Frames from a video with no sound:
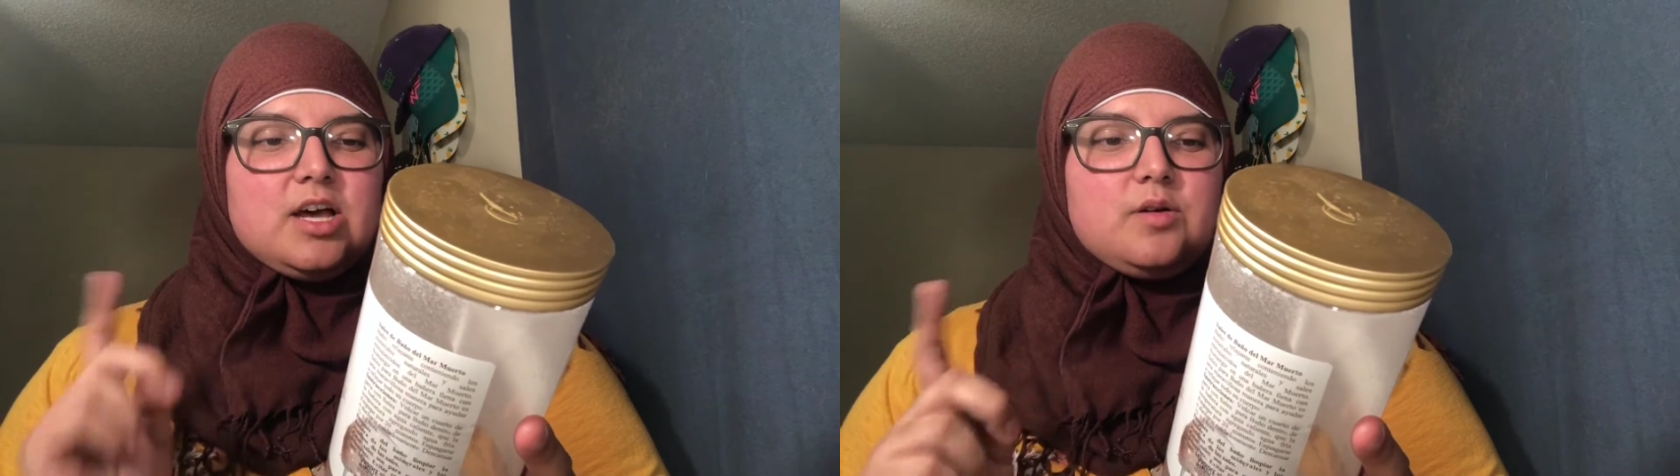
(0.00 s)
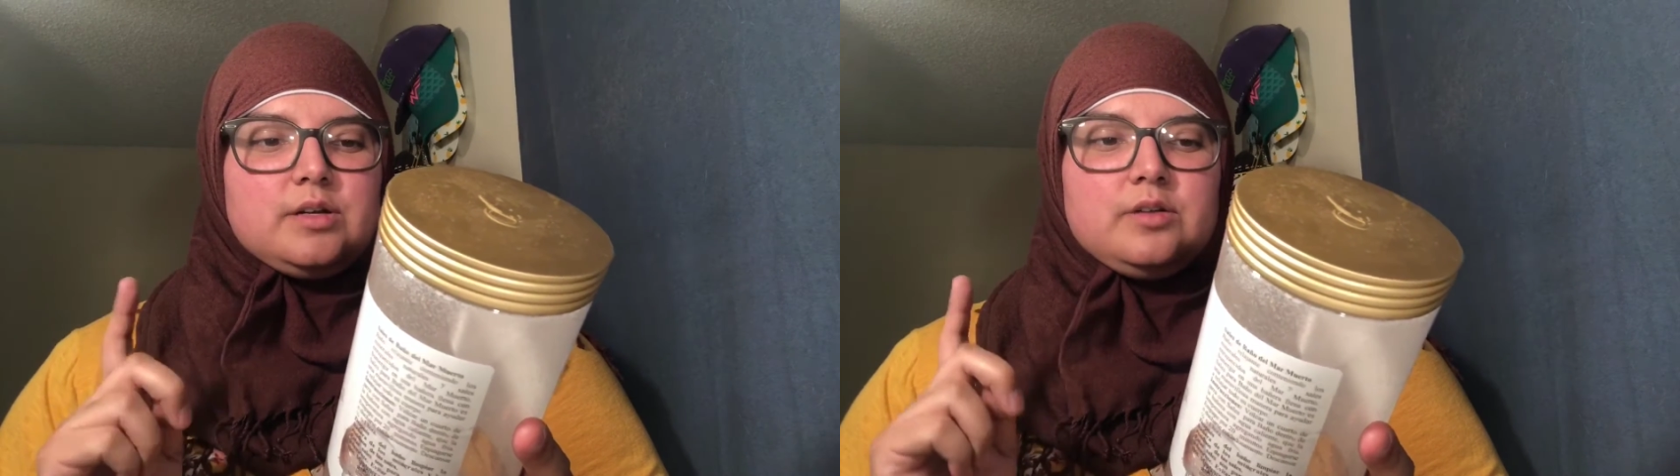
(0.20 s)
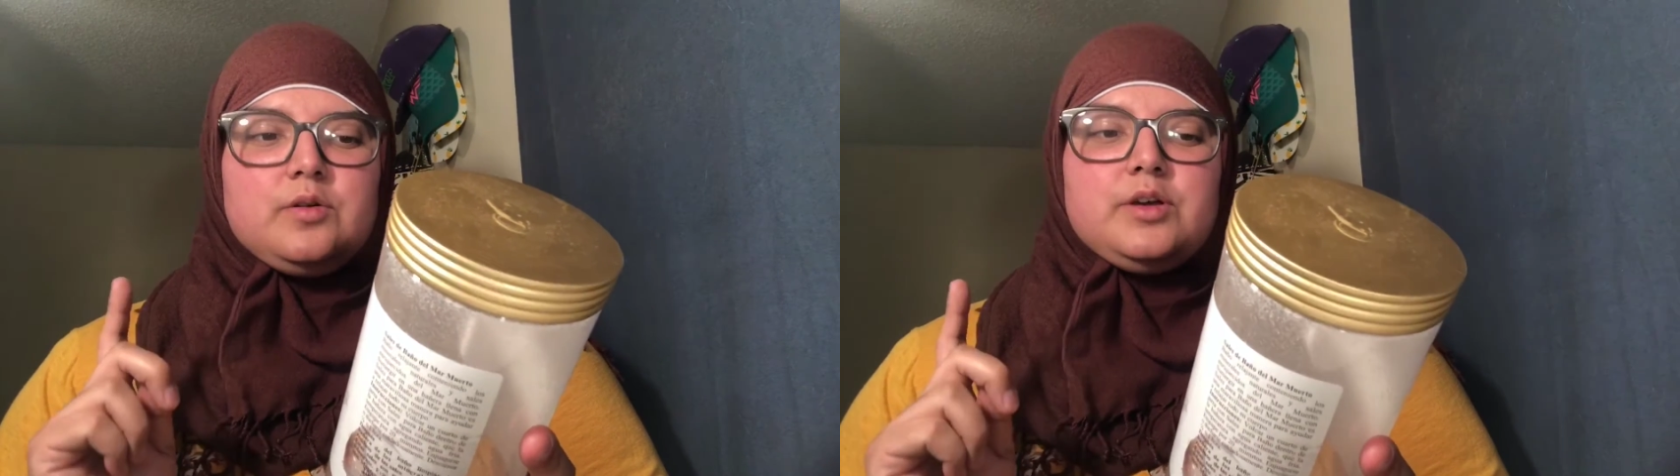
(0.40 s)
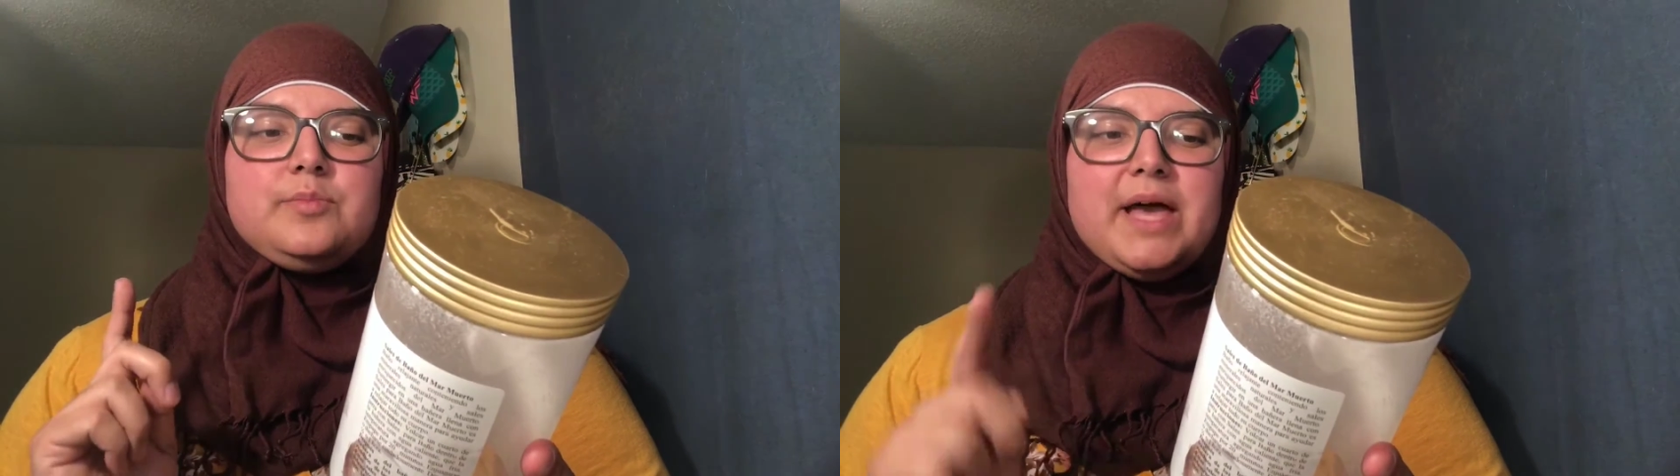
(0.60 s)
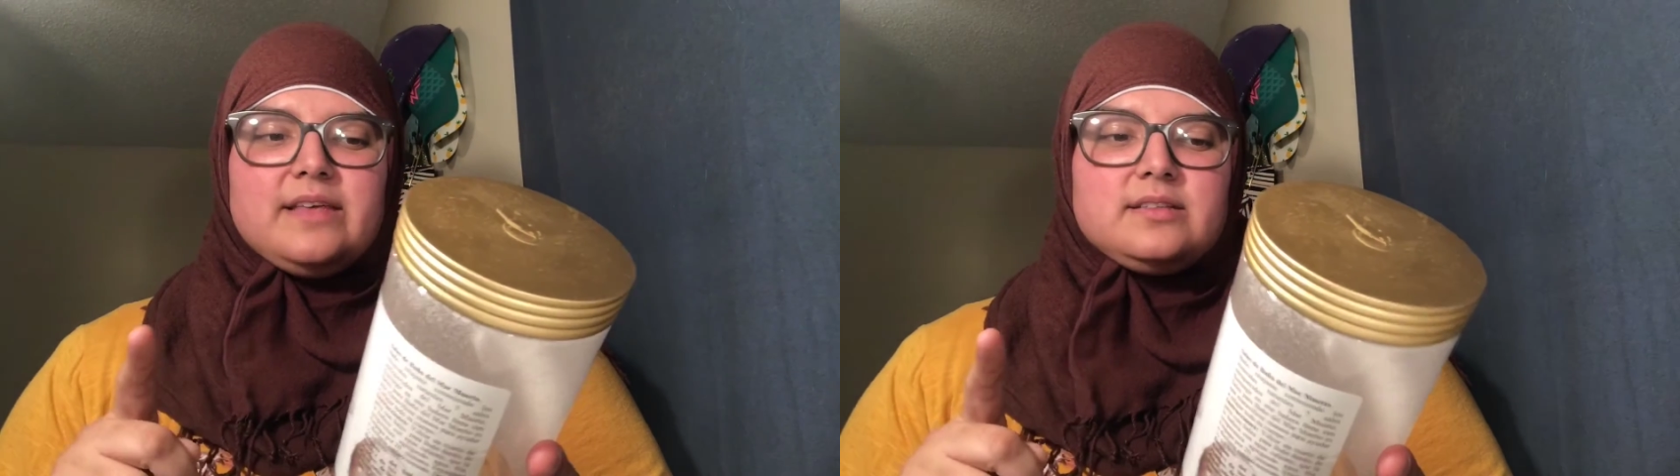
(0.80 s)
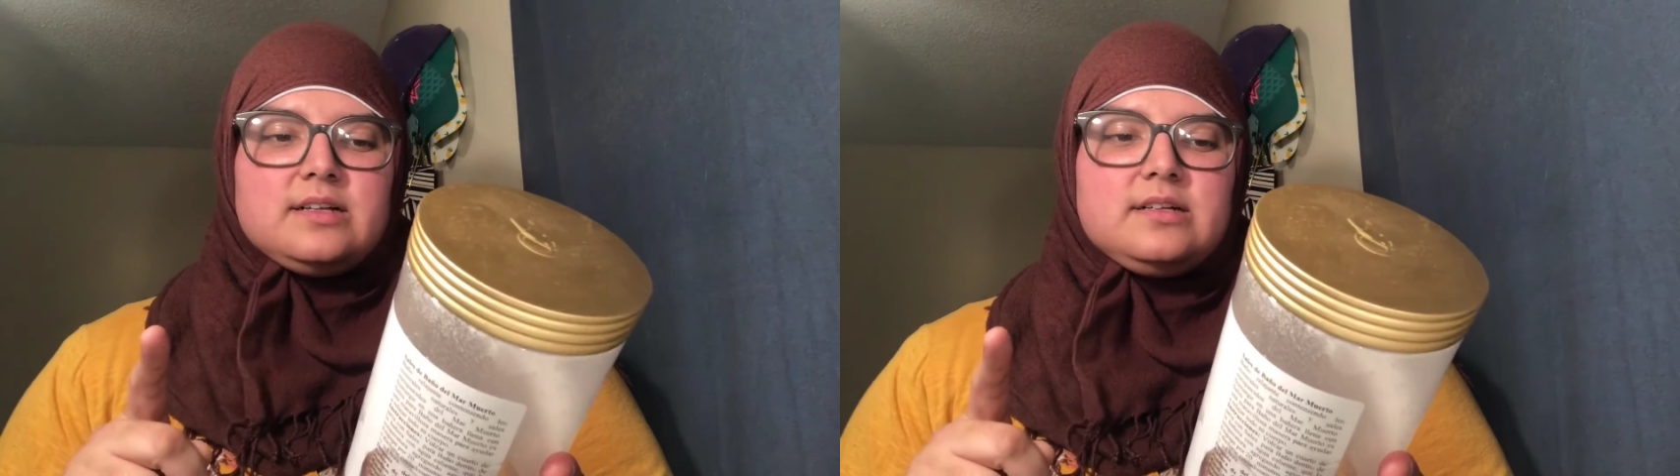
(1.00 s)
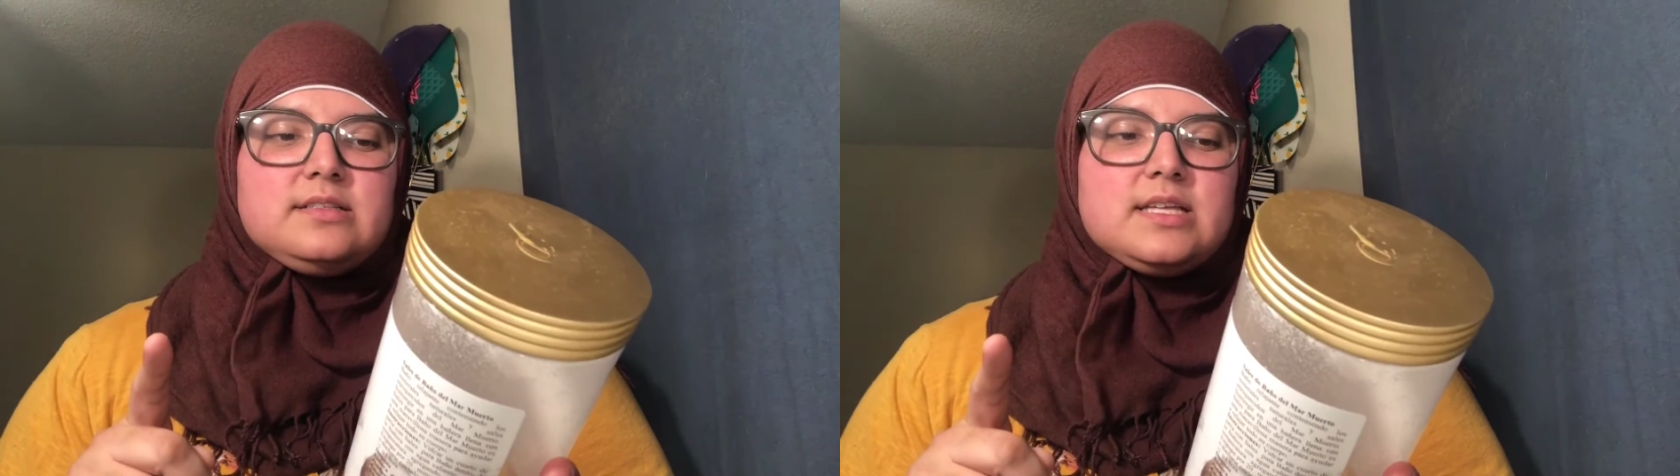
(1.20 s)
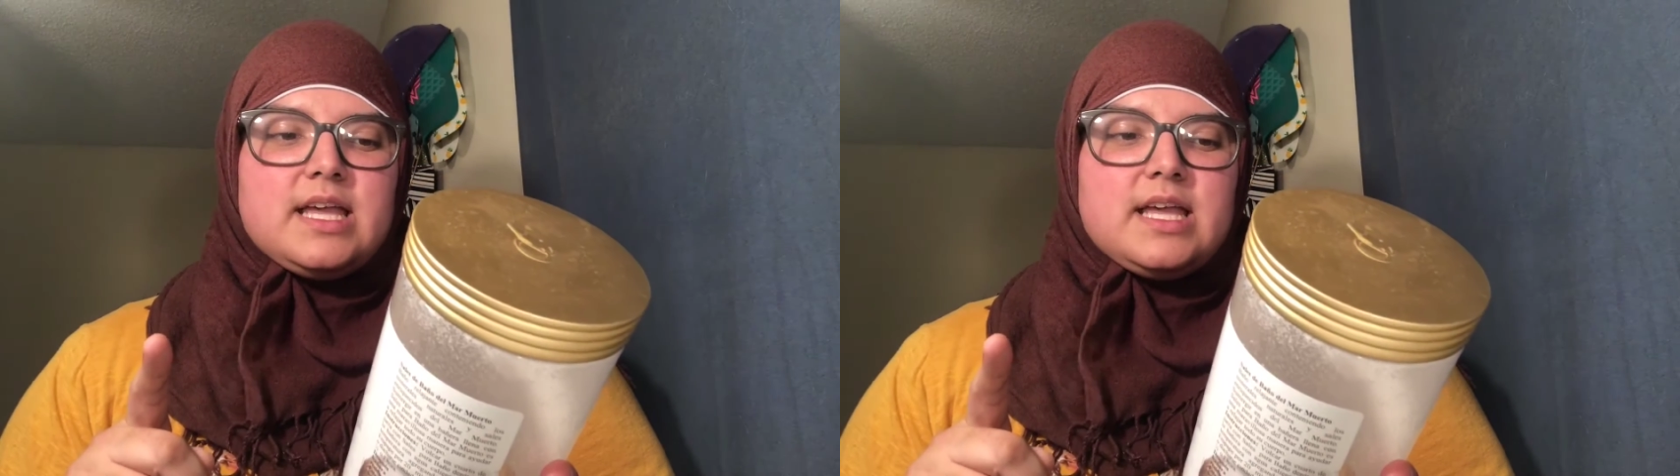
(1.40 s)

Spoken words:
coconut oil bath salt,